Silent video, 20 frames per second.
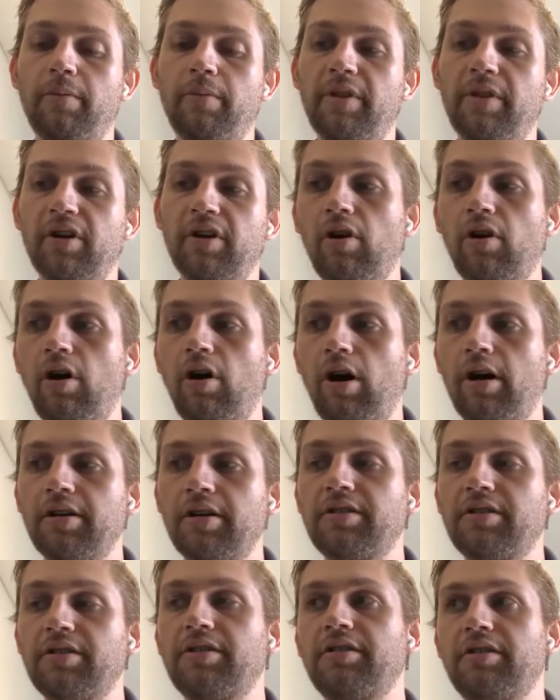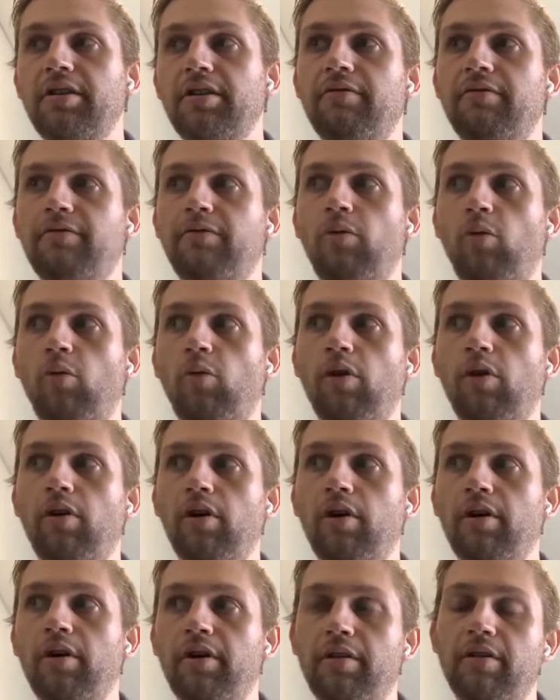the costs
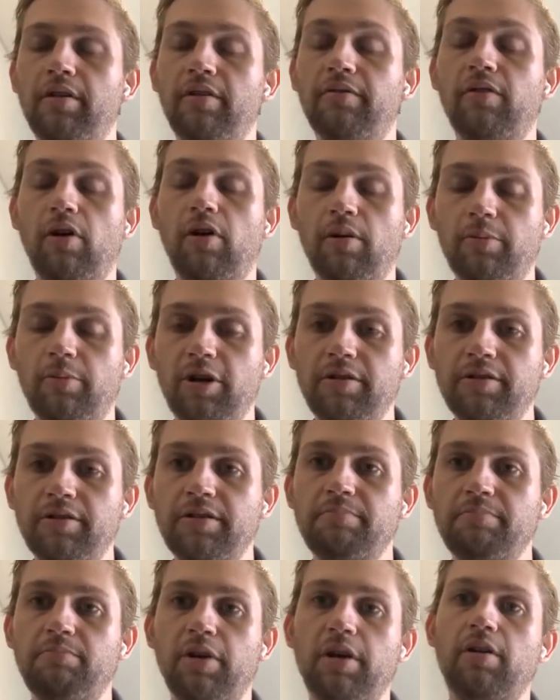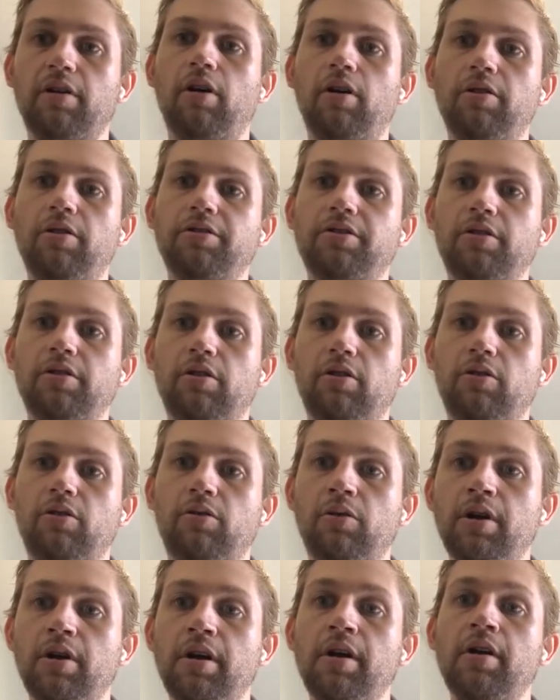for the farmers, but
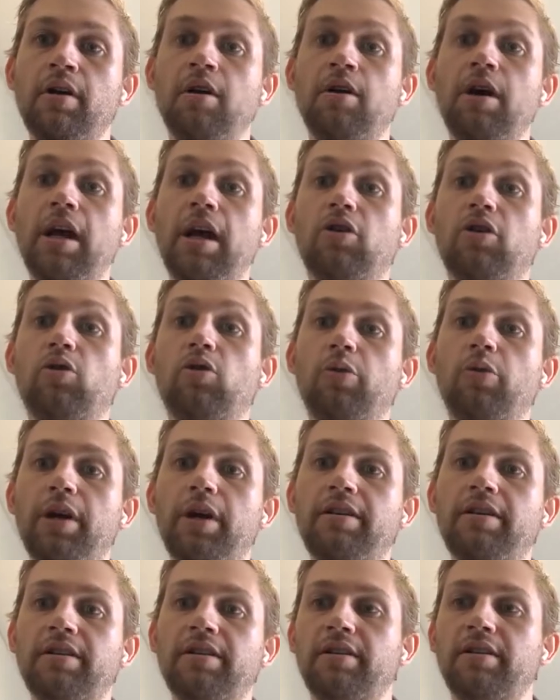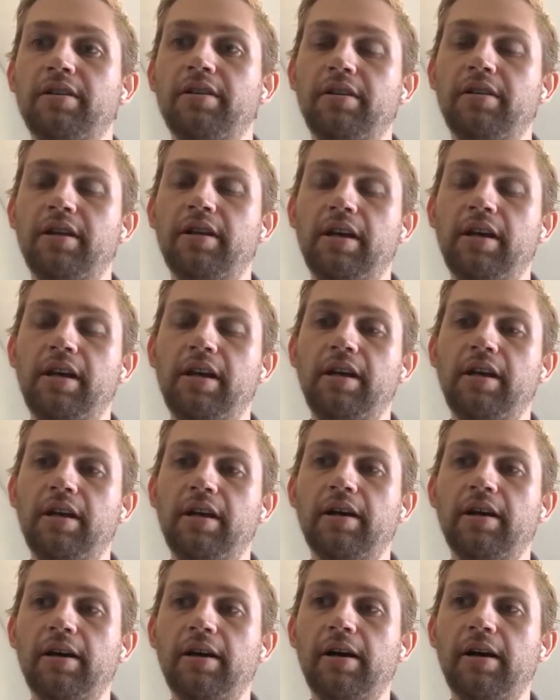also increase
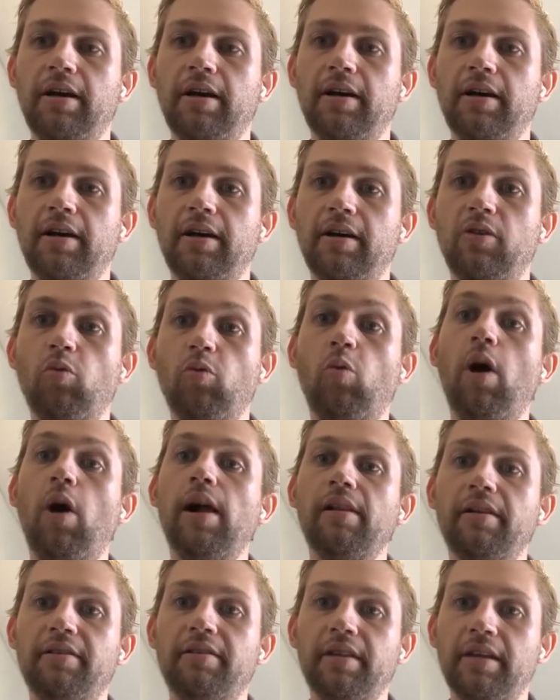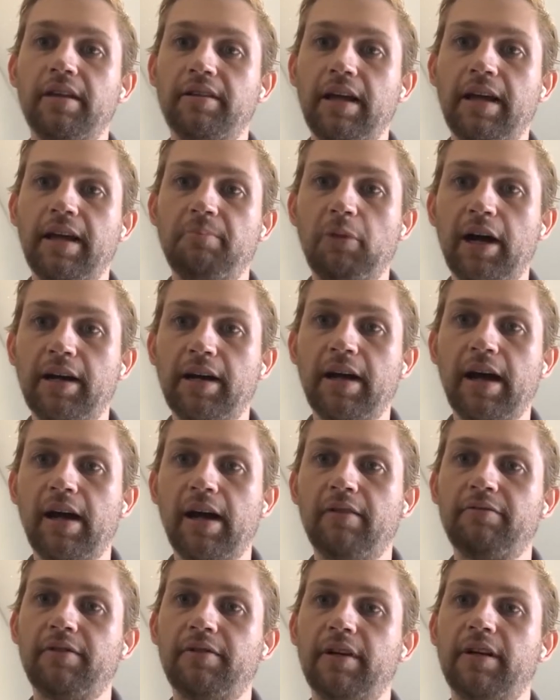the wallet that they might
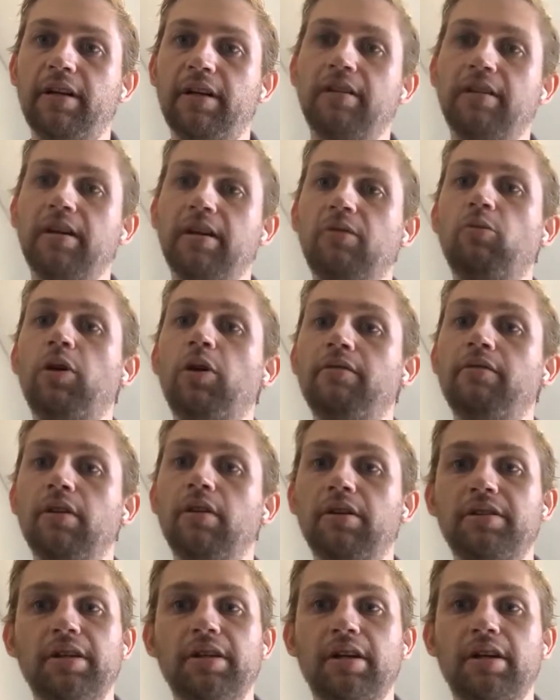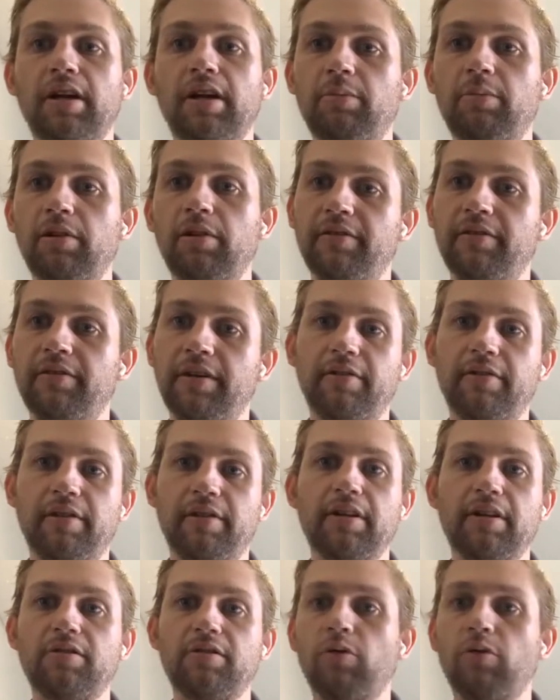have. And I think we've looked at a couple of different
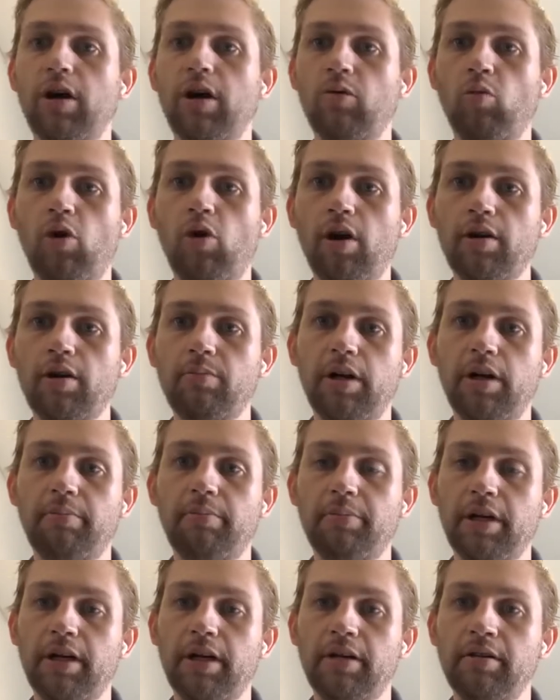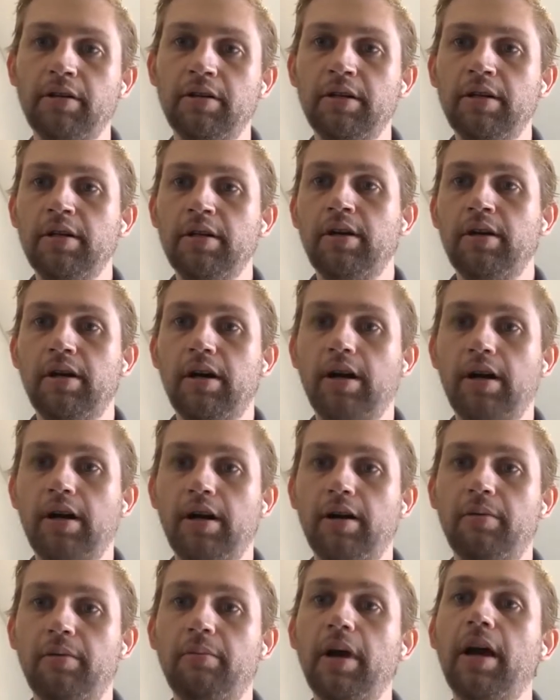things around water pumping
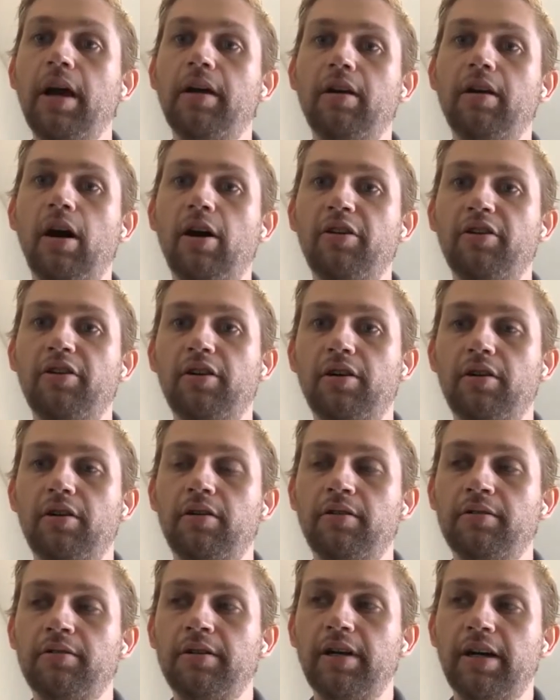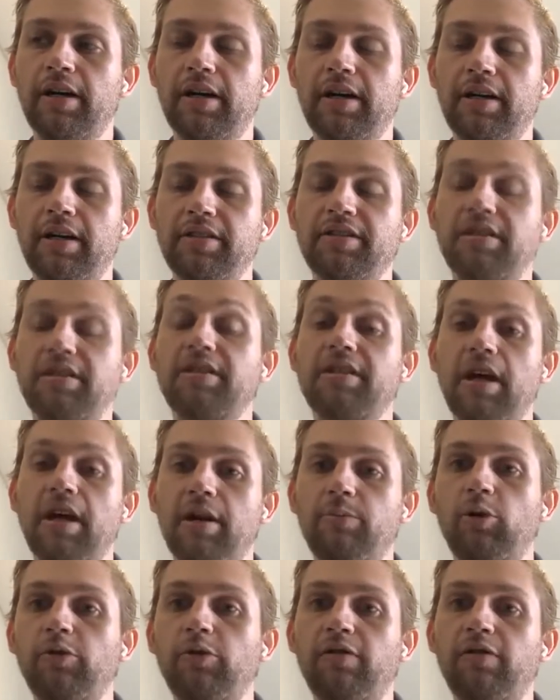and other sustainable